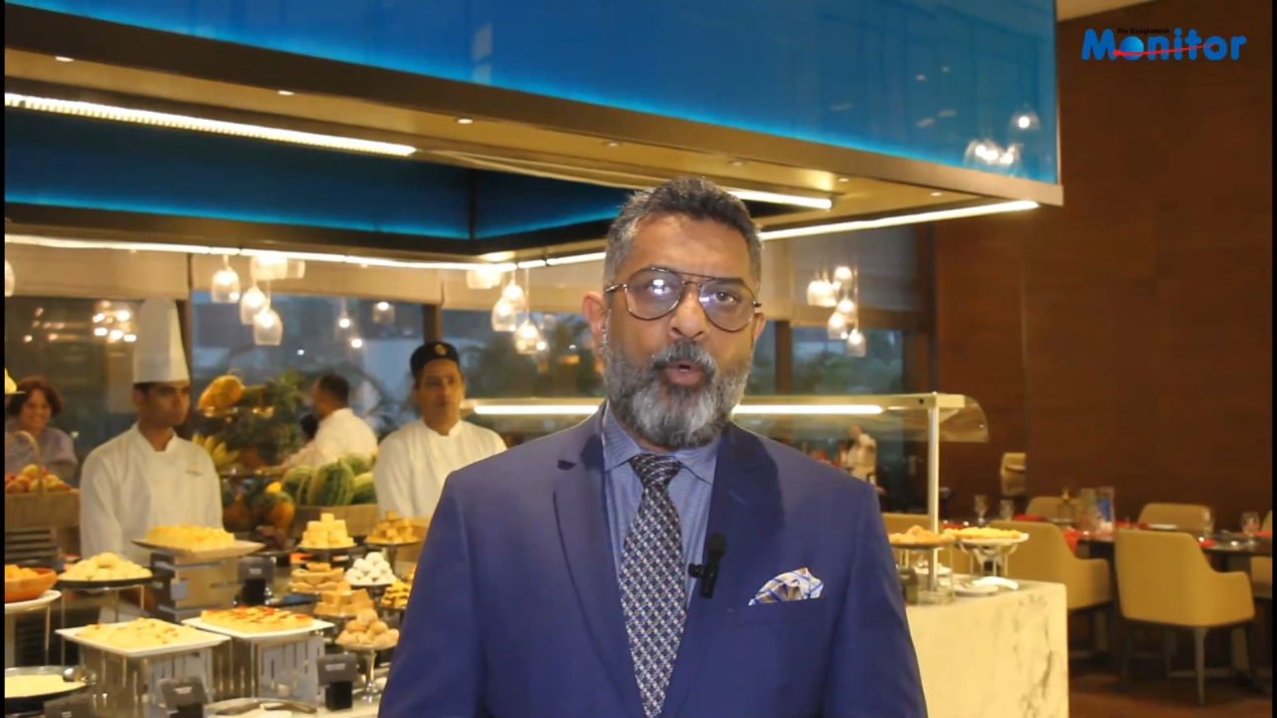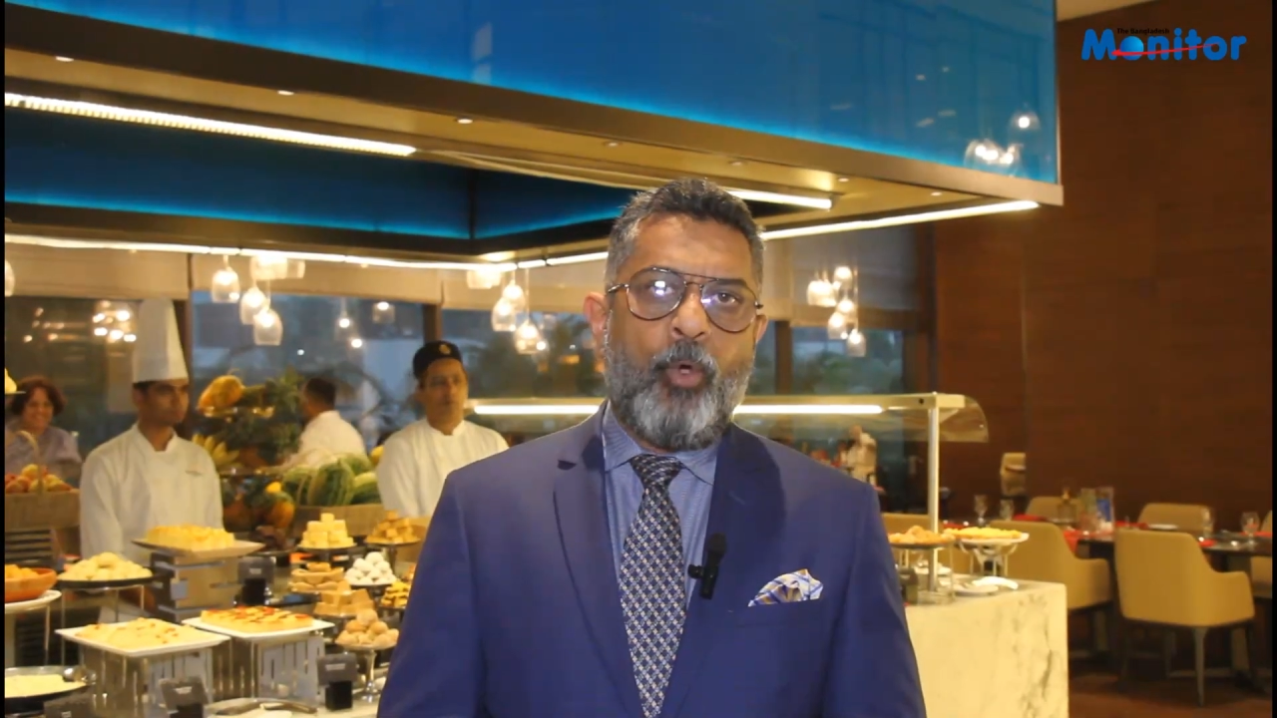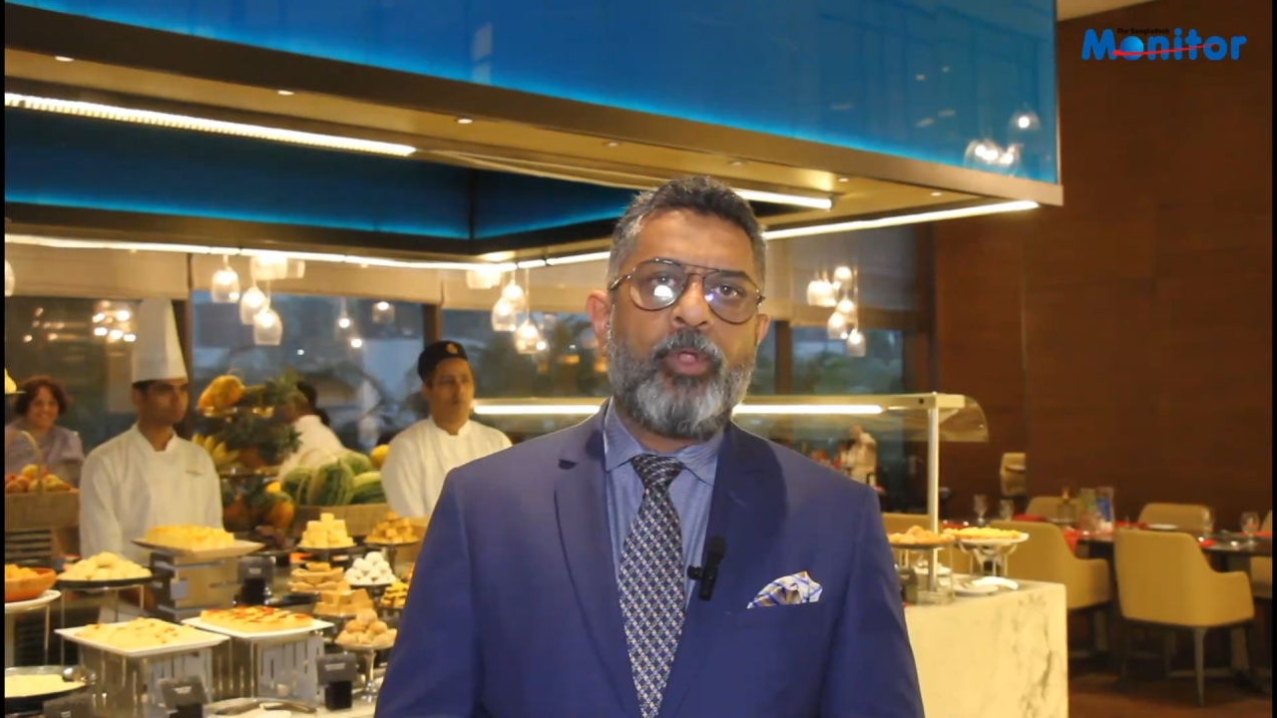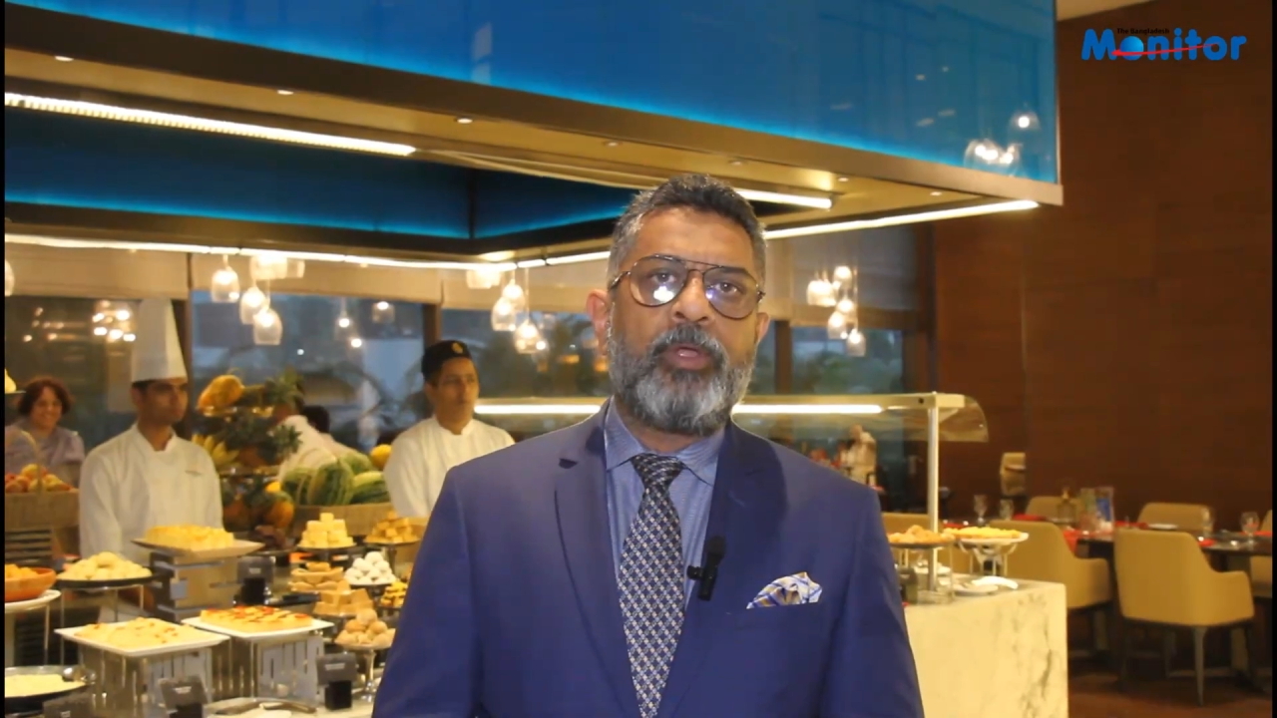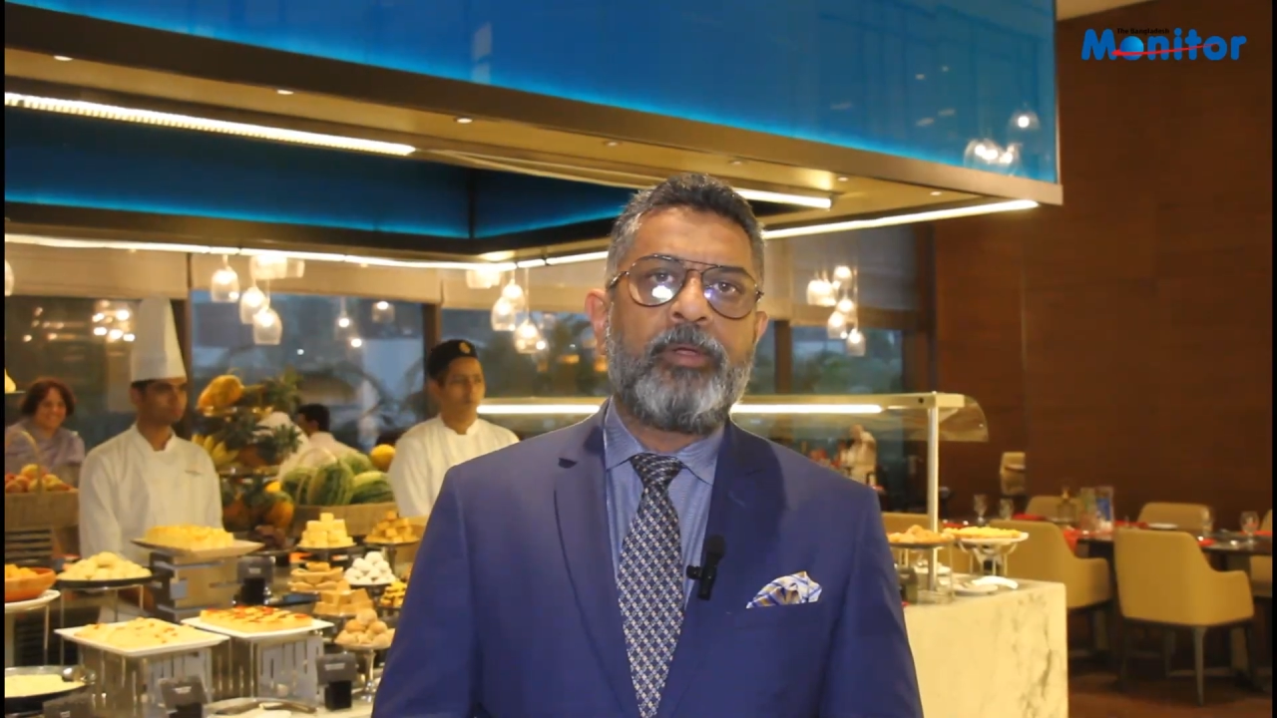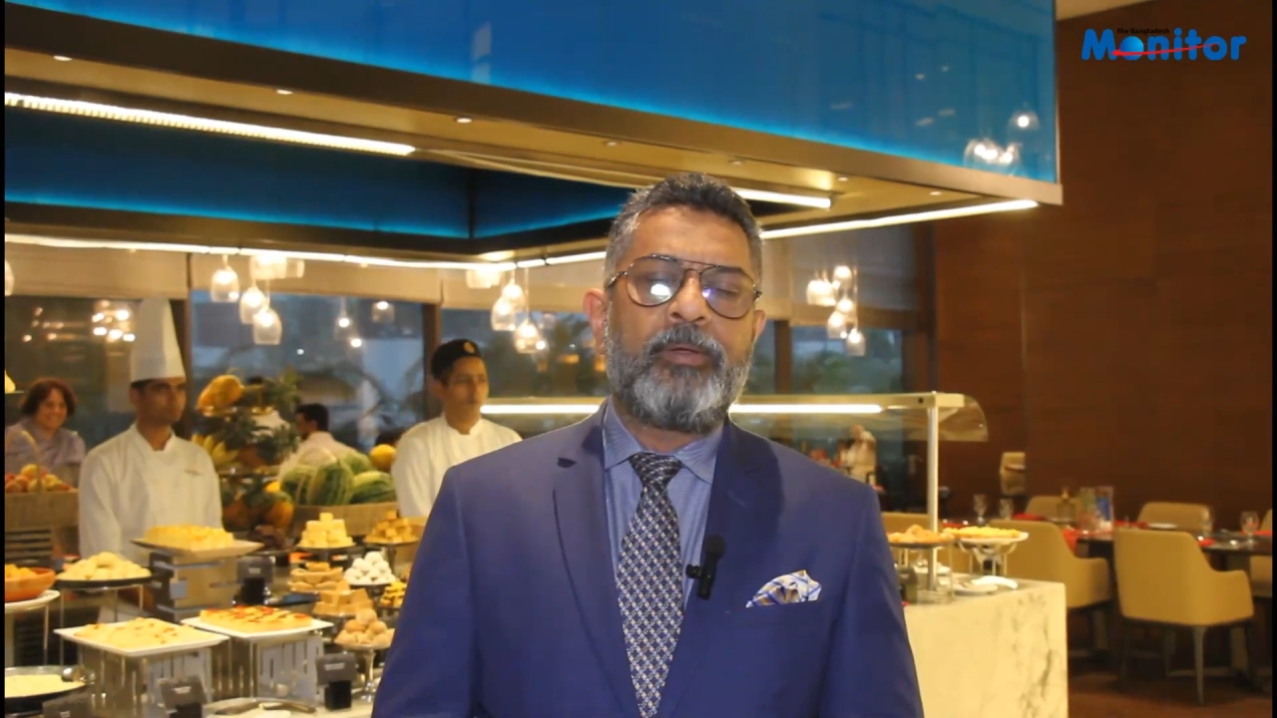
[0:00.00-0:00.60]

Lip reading: all